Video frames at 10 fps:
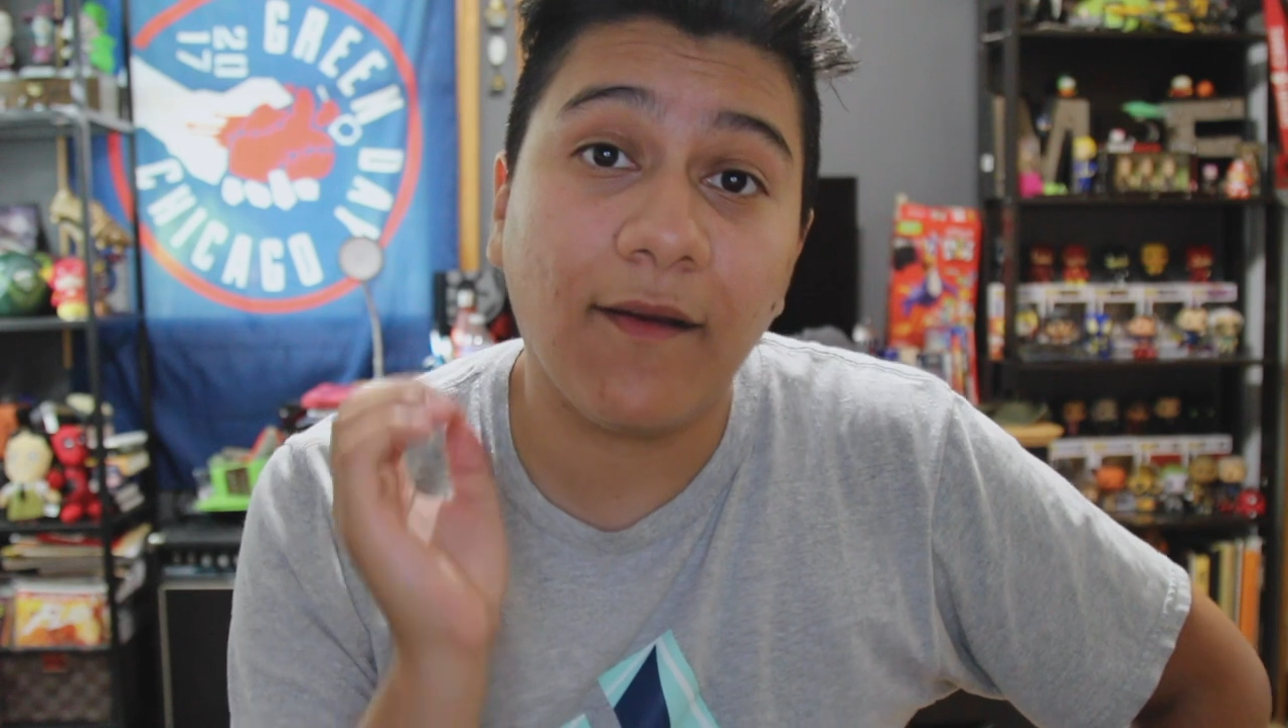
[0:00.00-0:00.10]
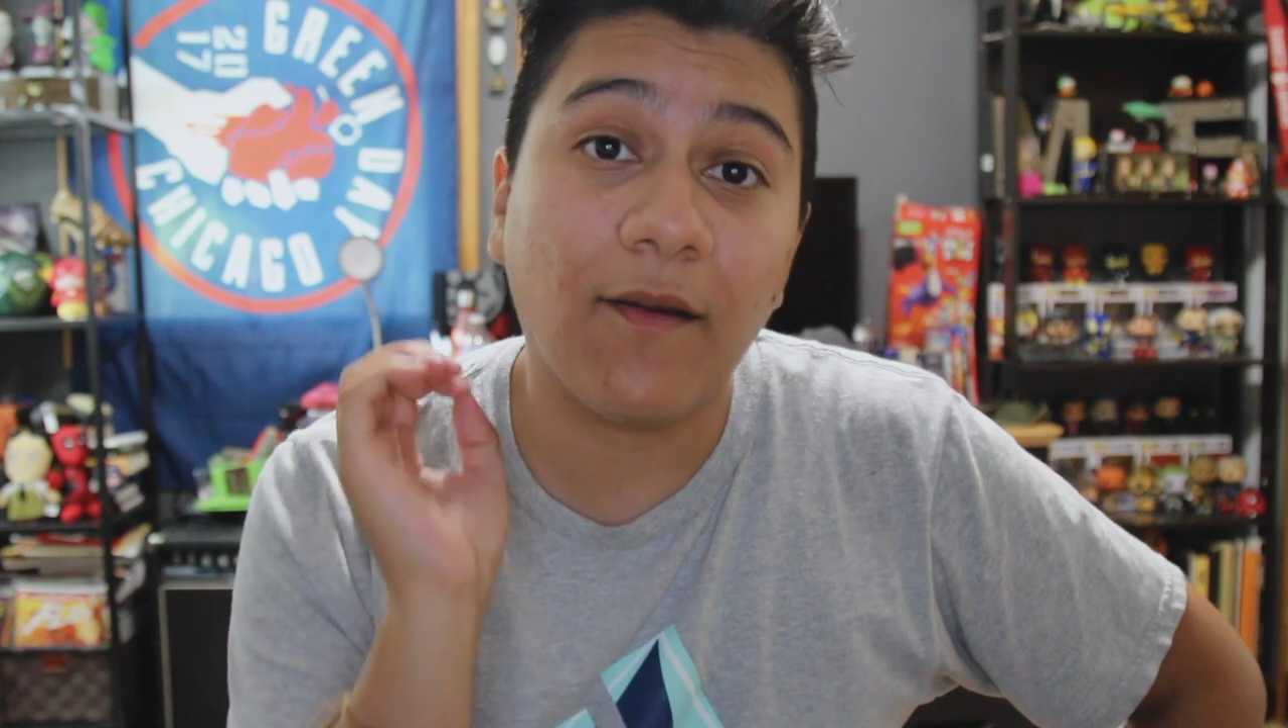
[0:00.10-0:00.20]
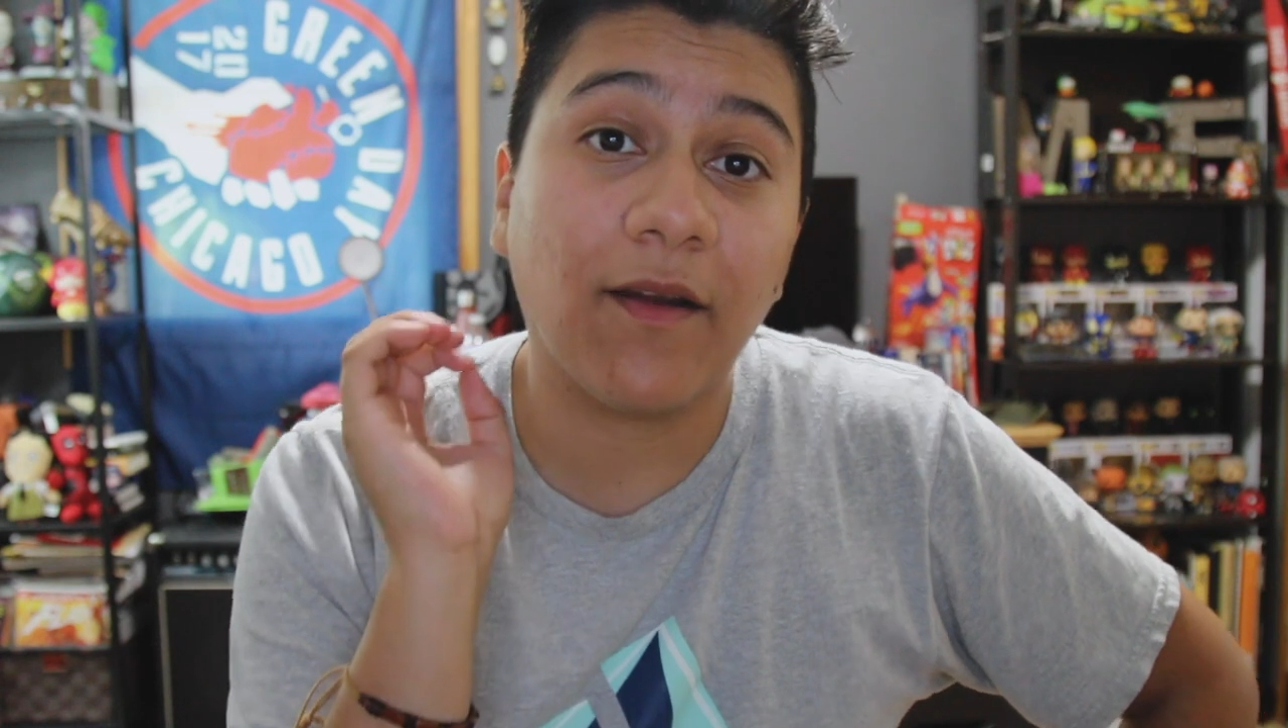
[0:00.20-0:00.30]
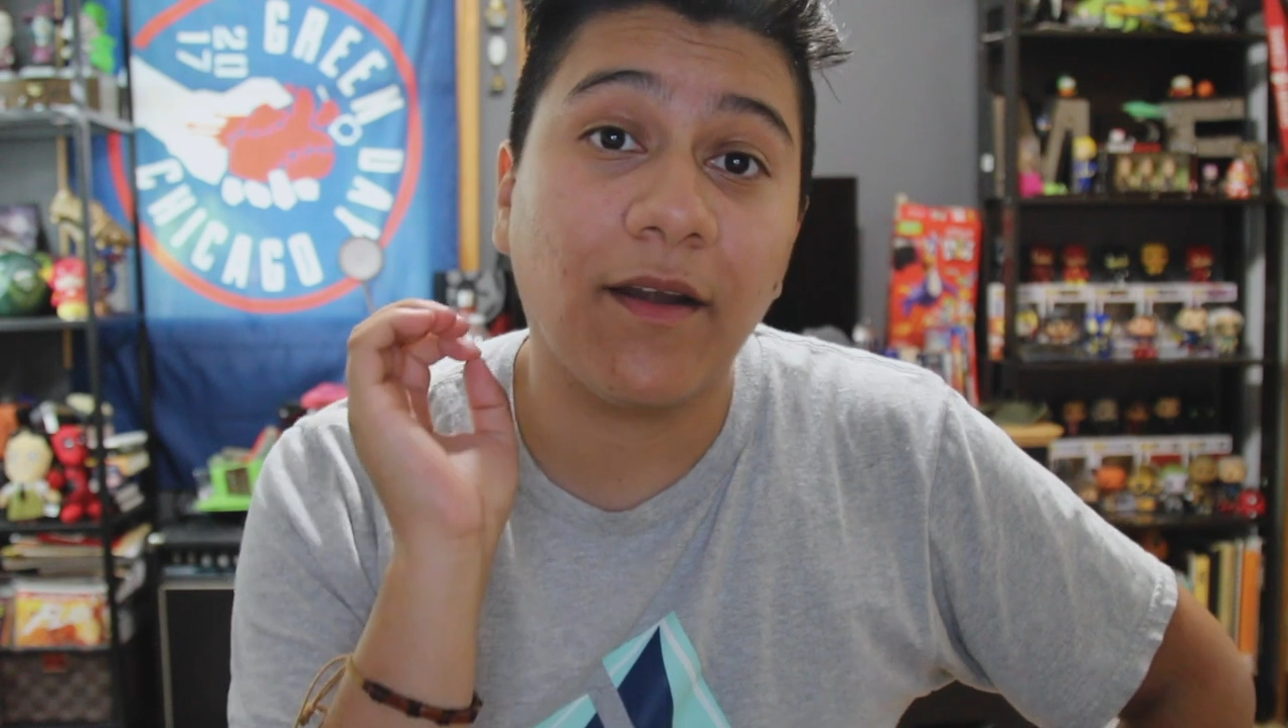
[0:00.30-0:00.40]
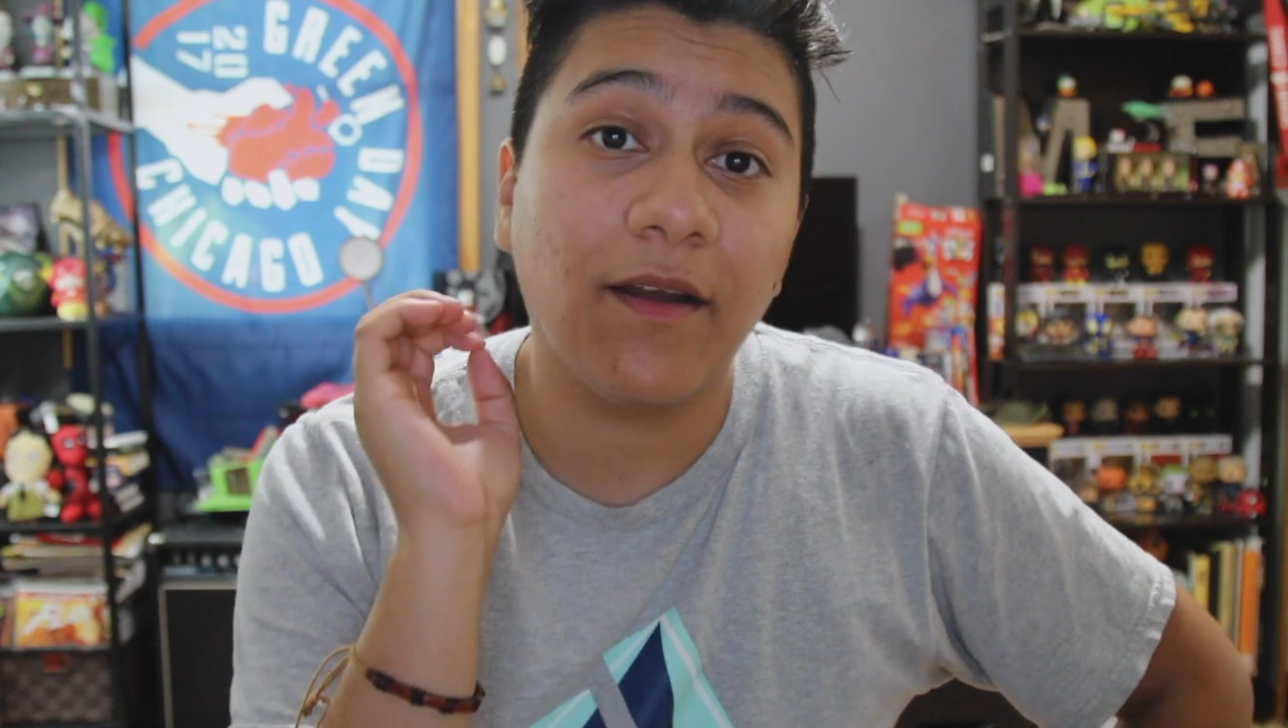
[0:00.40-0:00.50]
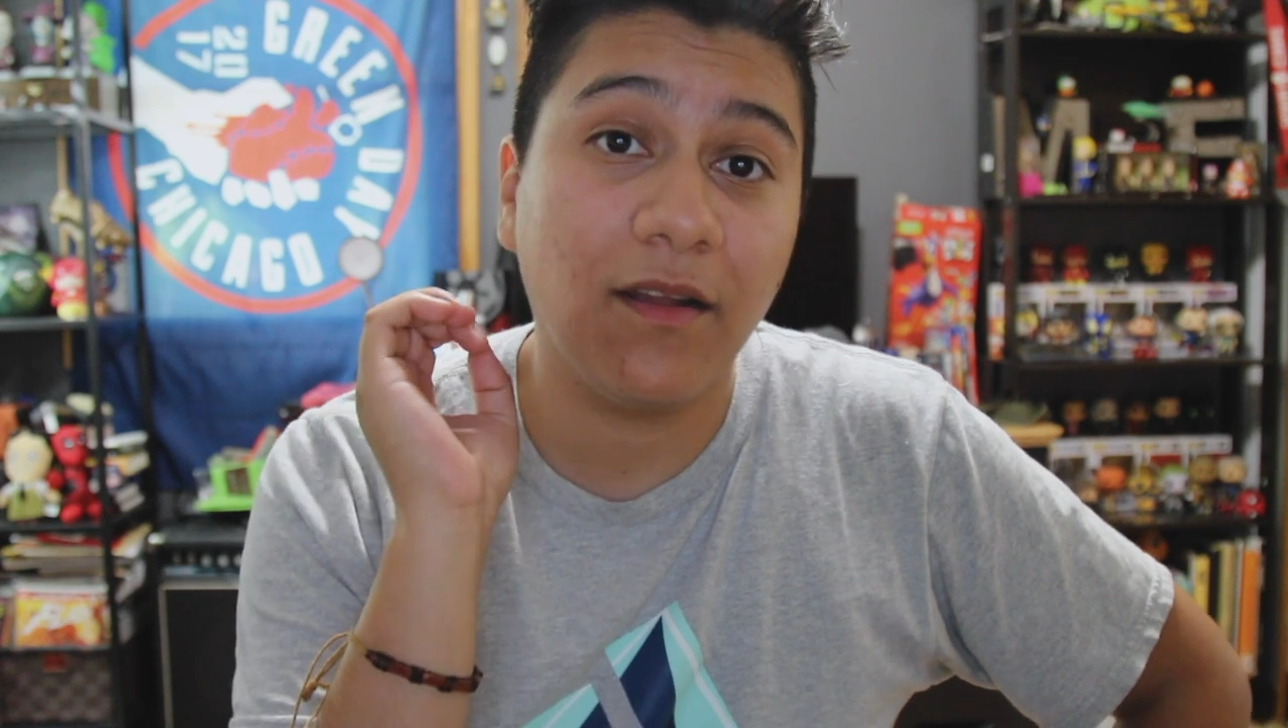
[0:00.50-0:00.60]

are